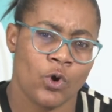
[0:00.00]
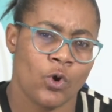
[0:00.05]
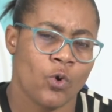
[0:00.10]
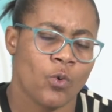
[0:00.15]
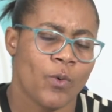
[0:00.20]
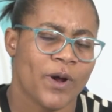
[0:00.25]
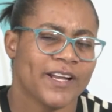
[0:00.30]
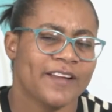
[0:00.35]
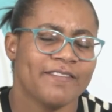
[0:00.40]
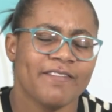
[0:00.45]

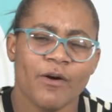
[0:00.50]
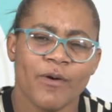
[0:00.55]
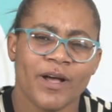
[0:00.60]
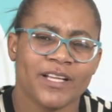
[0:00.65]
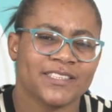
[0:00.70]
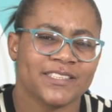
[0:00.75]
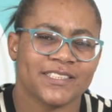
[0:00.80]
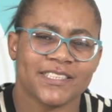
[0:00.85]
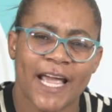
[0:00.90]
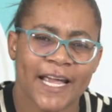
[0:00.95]
Whatever
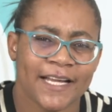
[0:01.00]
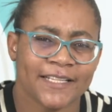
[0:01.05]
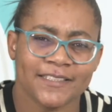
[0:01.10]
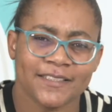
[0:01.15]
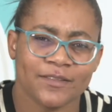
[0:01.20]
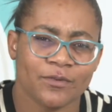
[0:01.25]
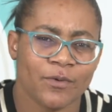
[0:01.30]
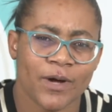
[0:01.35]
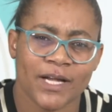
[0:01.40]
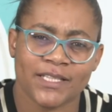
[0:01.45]
was signed,
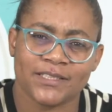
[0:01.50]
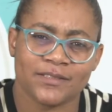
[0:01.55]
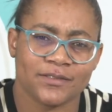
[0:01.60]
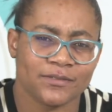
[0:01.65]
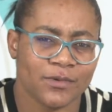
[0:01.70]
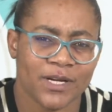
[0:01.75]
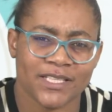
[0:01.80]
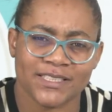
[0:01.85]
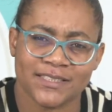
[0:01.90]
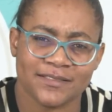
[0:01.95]
what
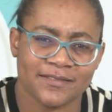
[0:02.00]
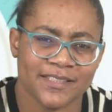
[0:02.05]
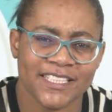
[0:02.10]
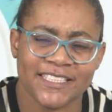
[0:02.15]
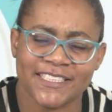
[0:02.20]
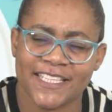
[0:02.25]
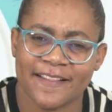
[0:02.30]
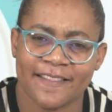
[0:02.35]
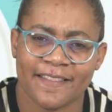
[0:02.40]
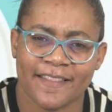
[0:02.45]
was
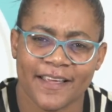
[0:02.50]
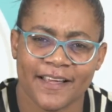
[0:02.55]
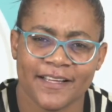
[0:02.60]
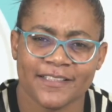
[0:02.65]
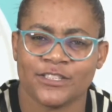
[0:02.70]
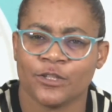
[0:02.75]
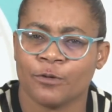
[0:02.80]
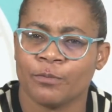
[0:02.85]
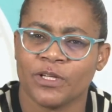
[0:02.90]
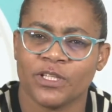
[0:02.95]
written there,
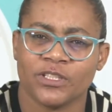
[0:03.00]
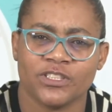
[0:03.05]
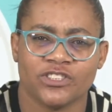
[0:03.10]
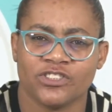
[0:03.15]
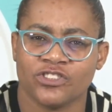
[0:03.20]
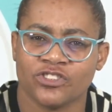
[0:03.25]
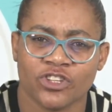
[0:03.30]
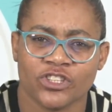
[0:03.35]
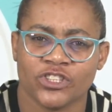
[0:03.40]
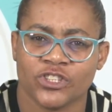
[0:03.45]
Germany
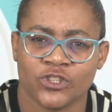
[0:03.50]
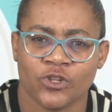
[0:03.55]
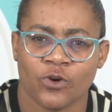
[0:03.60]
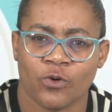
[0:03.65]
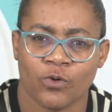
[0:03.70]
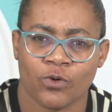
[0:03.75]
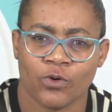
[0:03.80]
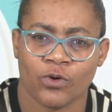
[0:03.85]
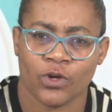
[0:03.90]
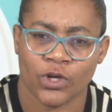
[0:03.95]
did not know.
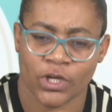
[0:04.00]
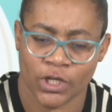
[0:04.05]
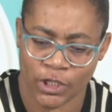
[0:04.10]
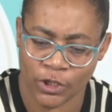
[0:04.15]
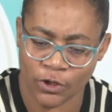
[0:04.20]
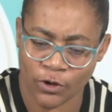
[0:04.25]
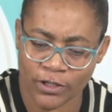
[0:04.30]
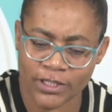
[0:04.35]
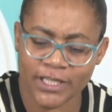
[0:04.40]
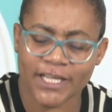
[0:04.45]

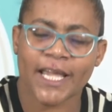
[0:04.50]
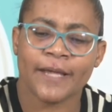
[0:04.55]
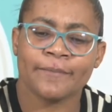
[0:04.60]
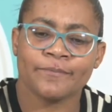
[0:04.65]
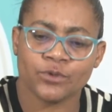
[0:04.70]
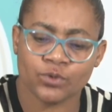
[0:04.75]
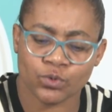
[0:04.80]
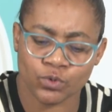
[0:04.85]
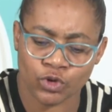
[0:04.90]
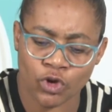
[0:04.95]
He only came
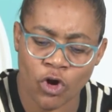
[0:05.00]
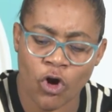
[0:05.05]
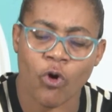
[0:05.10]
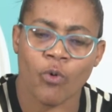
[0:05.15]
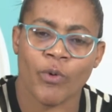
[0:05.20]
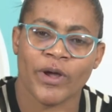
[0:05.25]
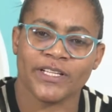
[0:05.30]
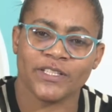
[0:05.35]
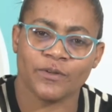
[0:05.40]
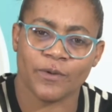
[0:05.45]
to know
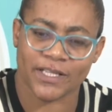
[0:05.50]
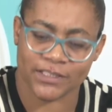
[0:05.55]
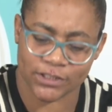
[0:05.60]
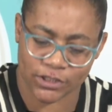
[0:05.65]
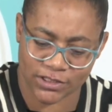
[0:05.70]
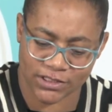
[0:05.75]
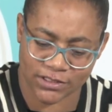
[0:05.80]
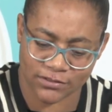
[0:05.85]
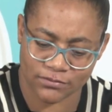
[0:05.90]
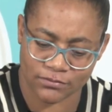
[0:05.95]
when he
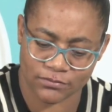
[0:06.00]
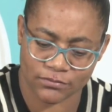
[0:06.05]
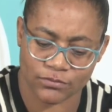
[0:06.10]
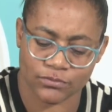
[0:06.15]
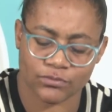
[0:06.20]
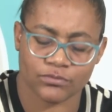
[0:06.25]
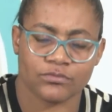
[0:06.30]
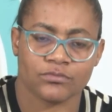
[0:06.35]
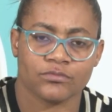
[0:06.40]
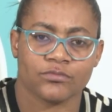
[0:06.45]
was
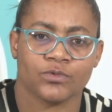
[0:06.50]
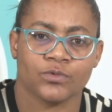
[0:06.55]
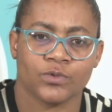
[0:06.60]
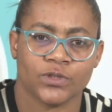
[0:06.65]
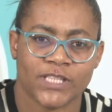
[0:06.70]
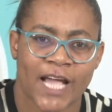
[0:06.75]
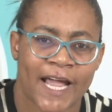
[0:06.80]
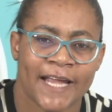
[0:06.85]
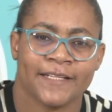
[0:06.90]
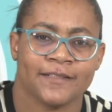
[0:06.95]
to
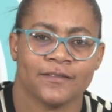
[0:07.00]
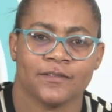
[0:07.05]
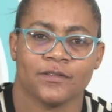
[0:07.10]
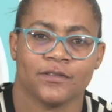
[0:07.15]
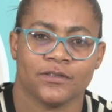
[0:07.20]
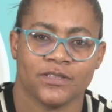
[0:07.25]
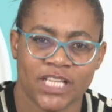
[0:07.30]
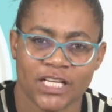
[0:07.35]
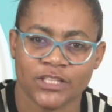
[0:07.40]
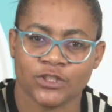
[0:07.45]
sign,
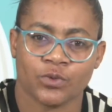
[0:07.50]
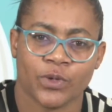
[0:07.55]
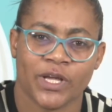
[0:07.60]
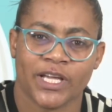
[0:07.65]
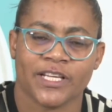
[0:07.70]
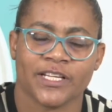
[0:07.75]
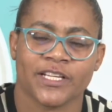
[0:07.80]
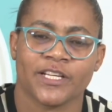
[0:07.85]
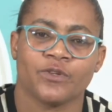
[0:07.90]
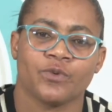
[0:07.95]
just to
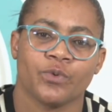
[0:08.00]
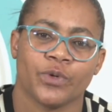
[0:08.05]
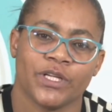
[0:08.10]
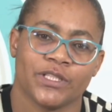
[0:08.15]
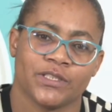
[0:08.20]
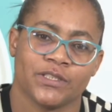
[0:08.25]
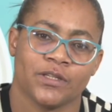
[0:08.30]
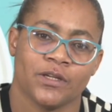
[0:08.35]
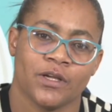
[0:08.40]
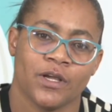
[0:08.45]
agree to
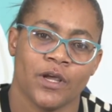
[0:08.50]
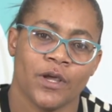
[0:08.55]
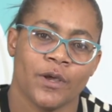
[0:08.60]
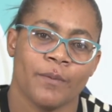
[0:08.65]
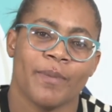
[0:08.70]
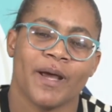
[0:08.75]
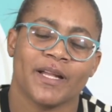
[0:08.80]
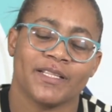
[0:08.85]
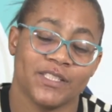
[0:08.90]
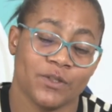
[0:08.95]
it.
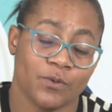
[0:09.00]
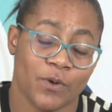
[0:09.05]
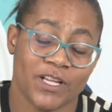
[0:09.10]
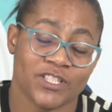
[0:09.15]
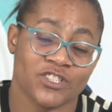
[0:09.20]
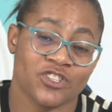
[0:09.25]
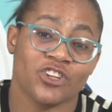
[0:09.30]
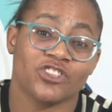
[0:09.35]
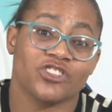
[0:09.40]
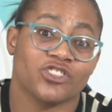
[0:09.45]
But he
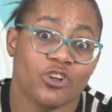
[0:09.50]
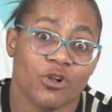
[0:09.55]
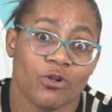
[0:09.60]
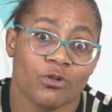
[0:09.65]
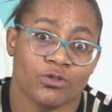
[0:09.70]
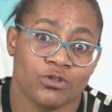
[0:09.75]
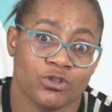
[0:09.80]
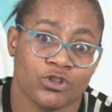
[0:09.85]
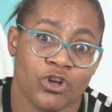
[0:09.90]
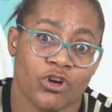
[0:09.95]
was not
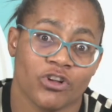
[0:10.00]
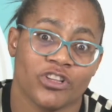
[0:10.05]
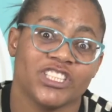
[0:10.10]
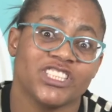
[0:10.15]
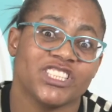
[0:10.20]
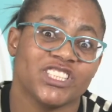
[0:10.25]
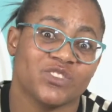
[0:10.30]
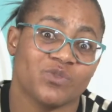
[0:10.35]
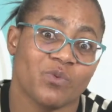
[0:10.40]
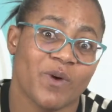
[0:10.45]
told, no,
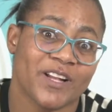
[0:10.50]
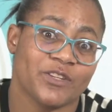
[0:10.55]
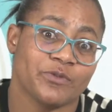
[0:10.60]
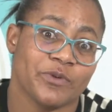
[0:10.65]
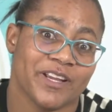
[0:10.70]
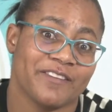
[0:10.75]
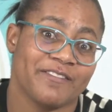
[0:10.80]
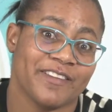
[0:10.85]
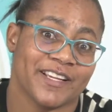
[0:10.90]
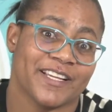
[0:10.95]
this is what
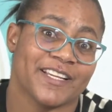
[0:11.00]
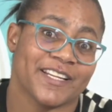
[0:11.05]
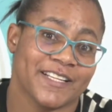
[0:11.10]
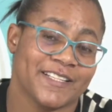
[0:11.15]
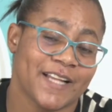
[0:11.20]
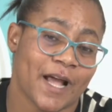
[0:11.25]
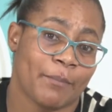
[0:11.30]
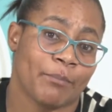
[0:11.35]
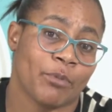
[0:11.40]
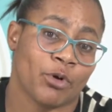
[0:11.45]
we have
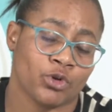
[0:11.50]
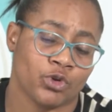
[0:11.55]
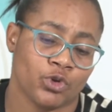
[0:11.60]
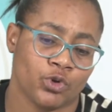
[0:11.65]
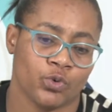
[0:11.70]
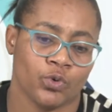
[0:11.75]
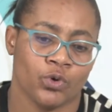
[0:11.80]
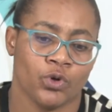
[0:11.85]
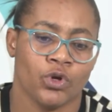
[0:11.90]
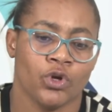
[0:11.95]
agreed upon you.